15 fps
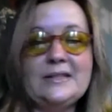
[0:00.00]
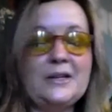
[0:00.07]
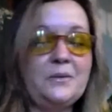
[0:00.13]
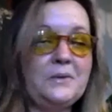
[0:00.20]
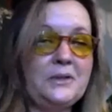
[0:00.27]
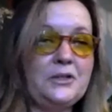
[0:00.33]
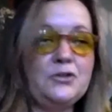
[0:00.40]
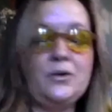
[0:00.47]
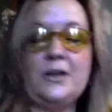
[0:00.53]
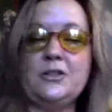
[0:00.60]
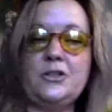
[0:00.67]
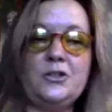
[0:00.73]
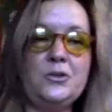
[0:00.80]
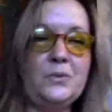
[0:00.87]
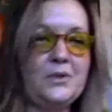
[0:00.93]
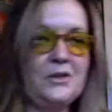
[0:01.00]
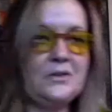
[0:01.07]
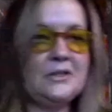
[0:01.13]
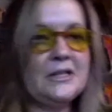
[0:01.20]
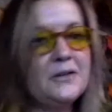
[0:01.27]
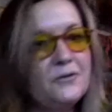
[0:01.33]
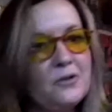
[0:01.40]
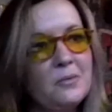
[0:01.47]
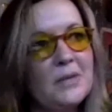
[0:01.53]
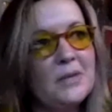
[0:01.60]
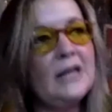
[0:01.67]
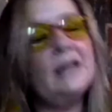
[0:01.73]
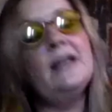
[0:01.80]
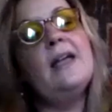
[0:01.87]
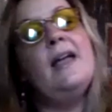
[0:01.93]
I really trust you. Will you sit for
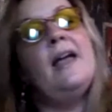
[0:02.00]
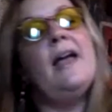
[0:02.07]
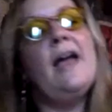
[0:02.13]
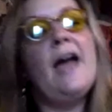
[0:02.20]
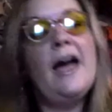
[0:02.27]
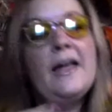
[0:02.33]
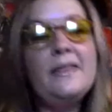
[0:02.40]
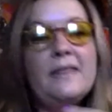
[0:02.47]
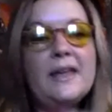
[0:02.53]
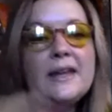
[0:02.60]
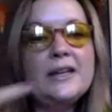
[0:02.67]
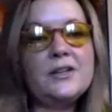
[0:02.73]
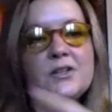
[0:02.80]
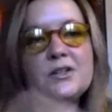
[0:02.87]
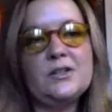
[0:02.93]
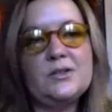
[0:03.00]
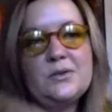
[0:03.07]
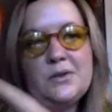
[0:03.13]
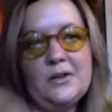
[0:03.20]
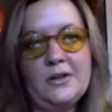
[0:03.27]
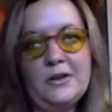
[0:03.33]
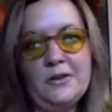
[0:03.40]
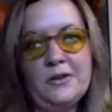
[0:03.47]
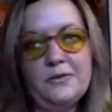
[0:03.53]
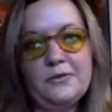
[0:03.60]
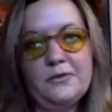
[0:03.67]
me?" And then it just sort of,